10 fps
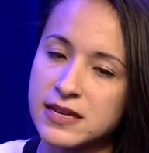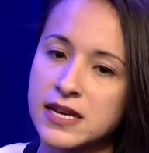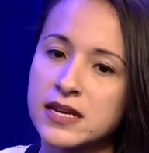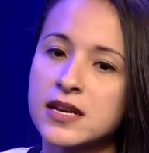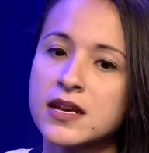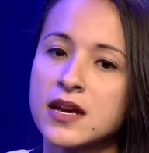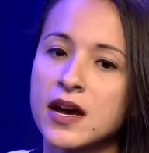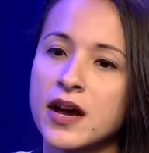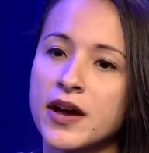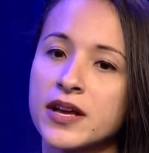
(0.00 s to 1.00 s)
And
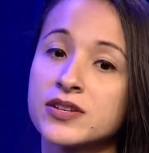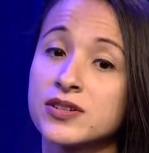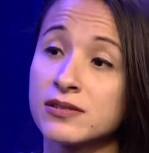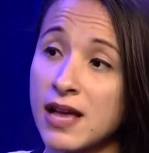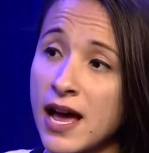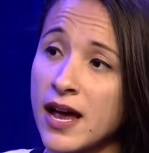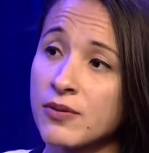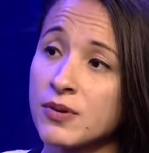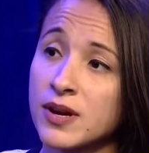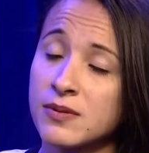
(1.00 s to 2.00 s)
in July,
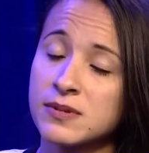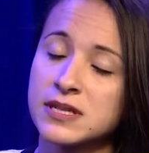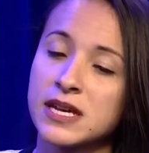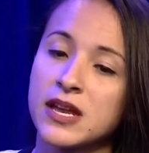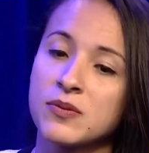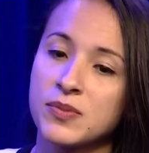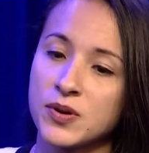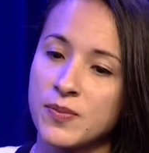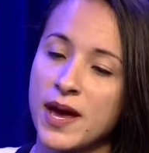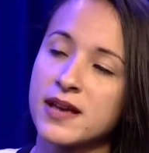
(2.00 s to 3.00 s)
we were able to get a
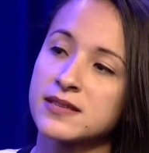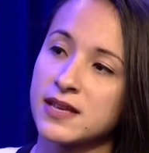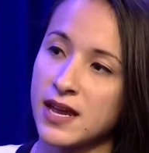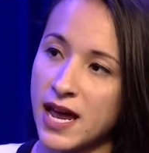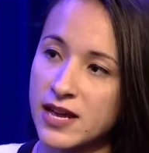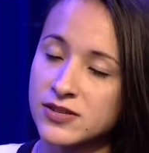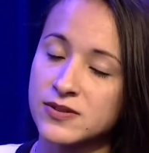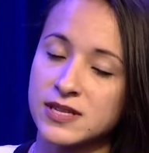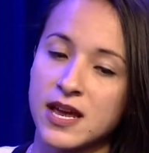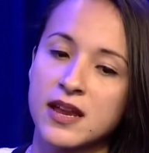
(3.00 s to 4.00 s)
bill passed that, as
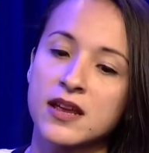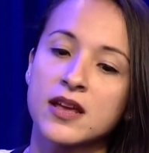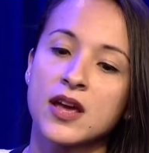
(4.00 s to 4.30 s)
you said,